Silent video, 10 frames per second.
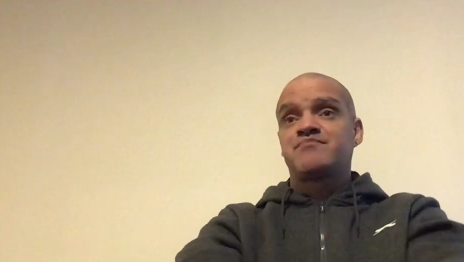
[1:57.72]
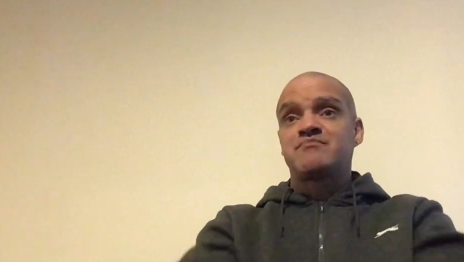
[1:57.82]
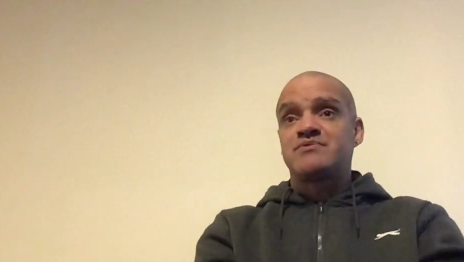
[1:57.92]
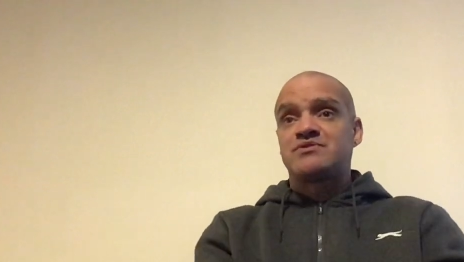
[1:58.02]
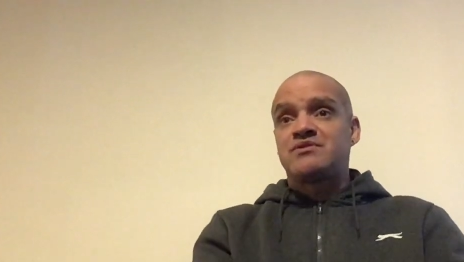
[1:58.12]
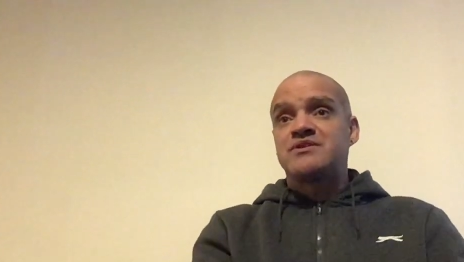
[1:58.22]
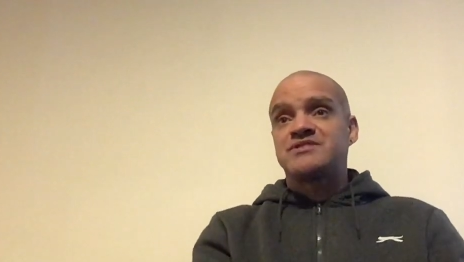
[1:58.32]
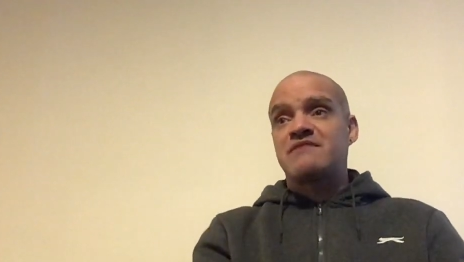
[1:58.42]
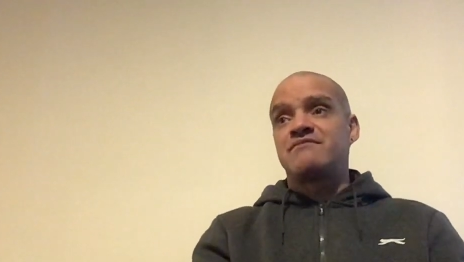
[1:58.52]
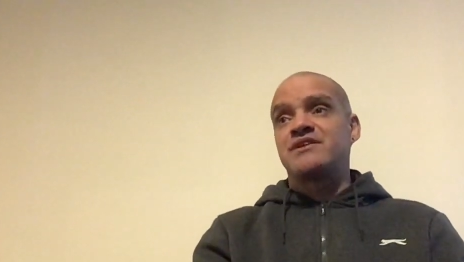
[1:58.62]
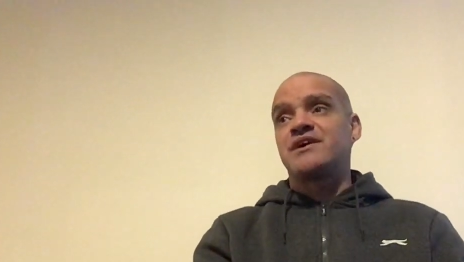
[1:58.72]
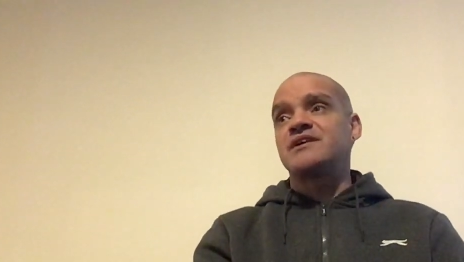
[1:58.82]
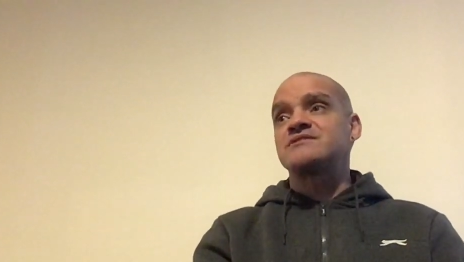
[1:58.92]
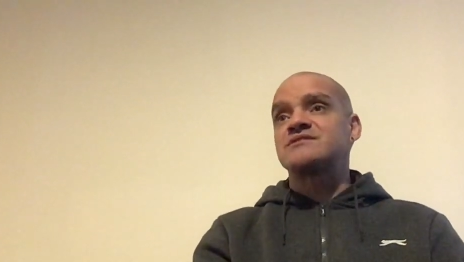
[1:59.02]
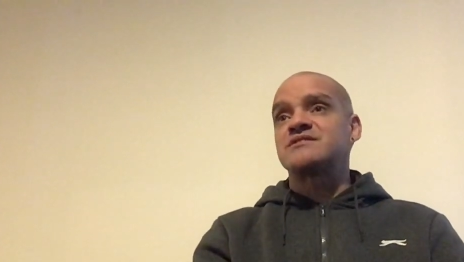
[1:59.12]
I've been doing it every
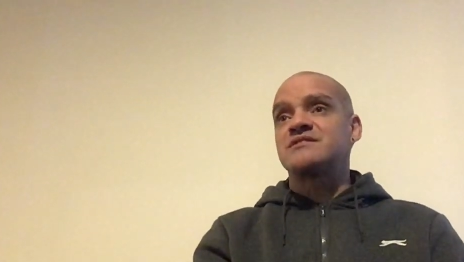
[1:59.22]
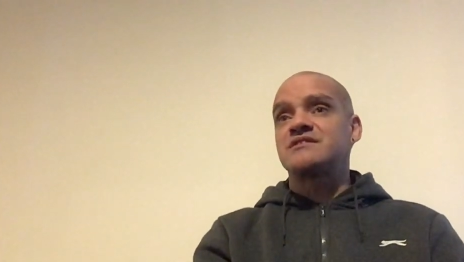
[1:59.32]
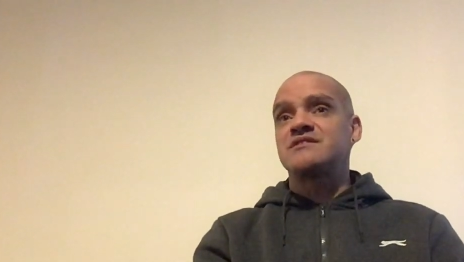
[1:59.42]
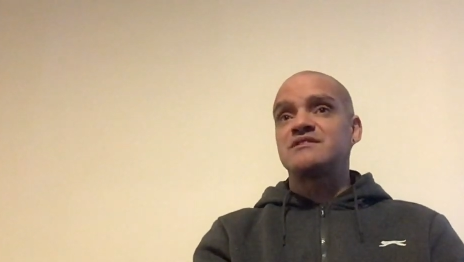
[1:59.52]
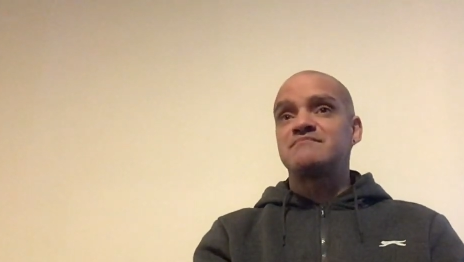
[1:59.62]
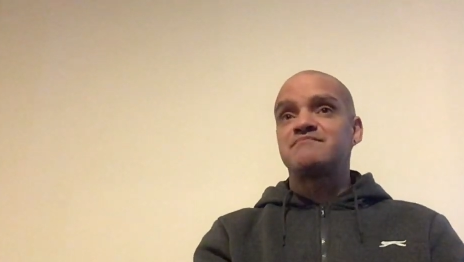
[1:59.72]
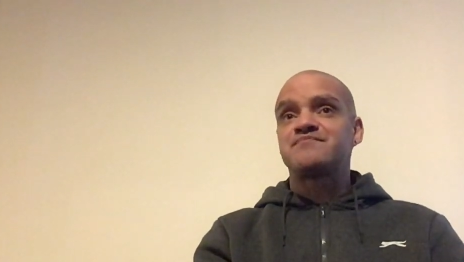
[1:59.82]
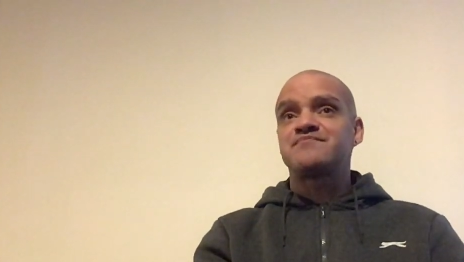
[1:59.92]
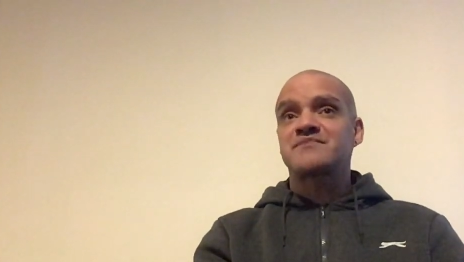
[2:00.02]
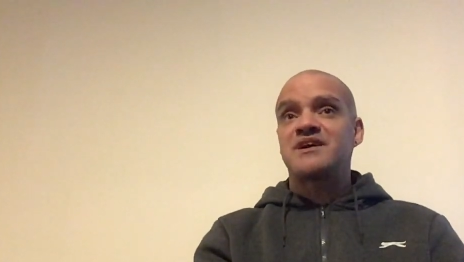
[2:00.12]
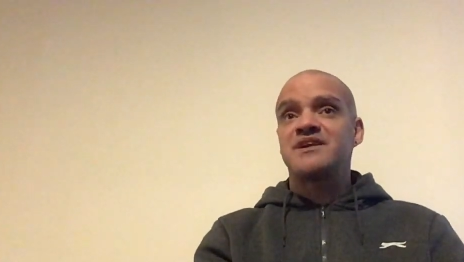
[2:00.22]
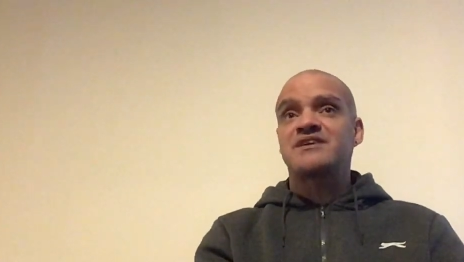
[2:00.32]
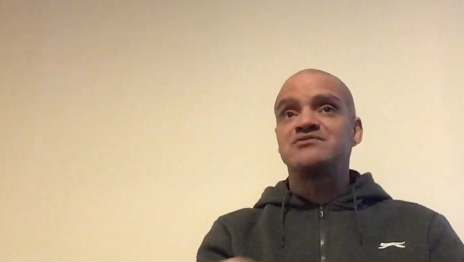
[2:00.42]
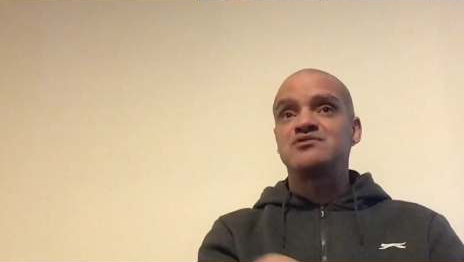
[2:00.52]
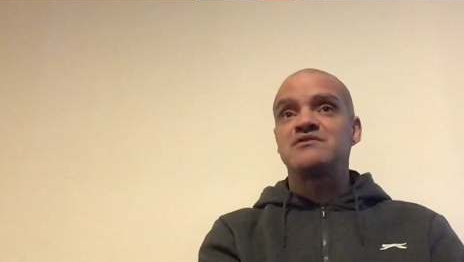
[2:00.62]
night. And I
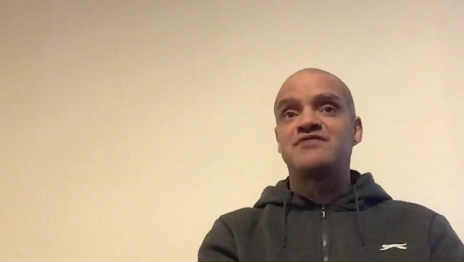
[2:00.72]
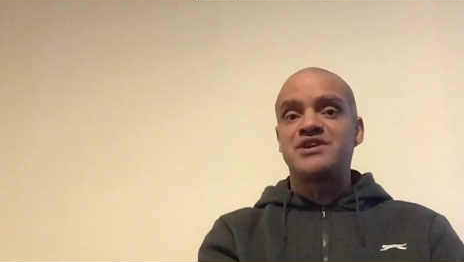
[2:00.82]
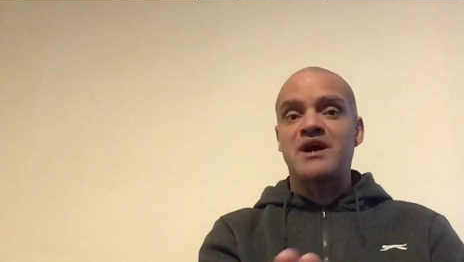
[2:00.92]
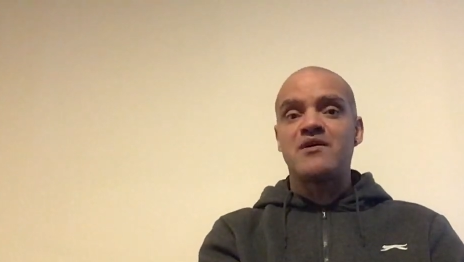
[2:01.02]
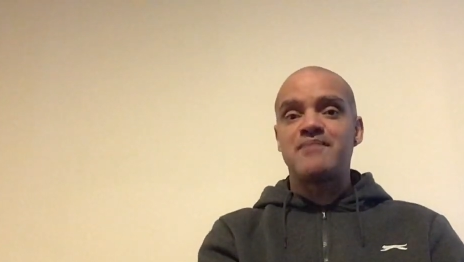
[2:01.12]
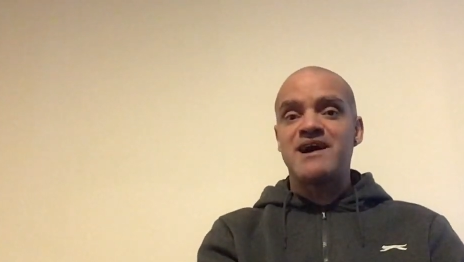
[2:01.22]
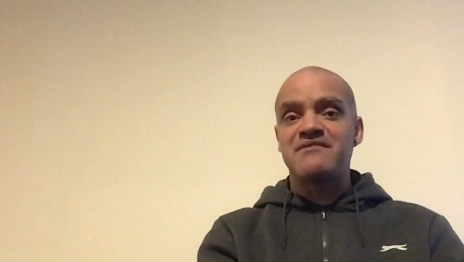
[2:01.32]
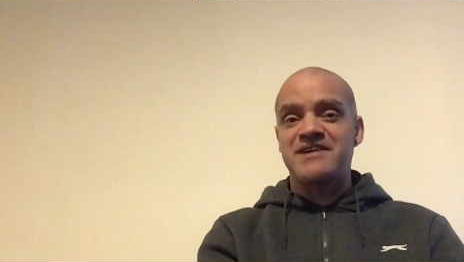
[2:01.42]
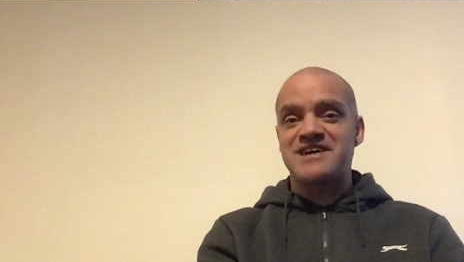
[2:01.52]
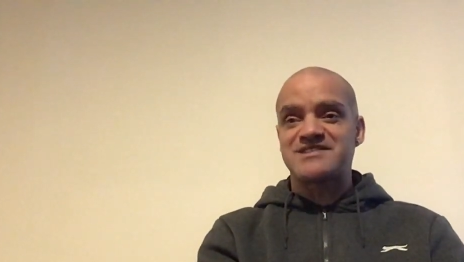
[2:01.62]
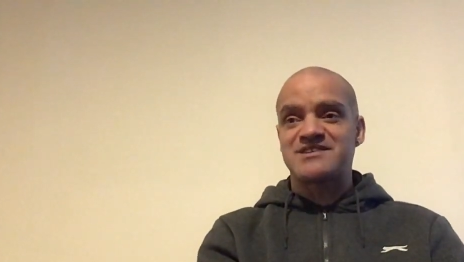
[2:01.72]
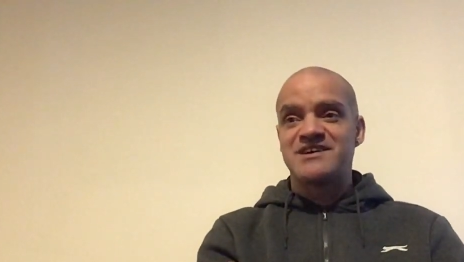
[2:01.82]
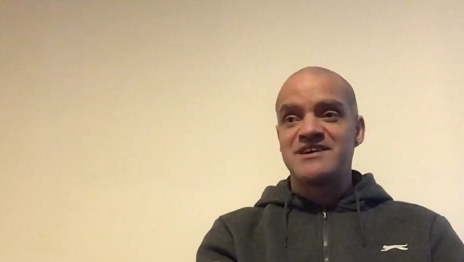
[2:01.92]
can do a video about that.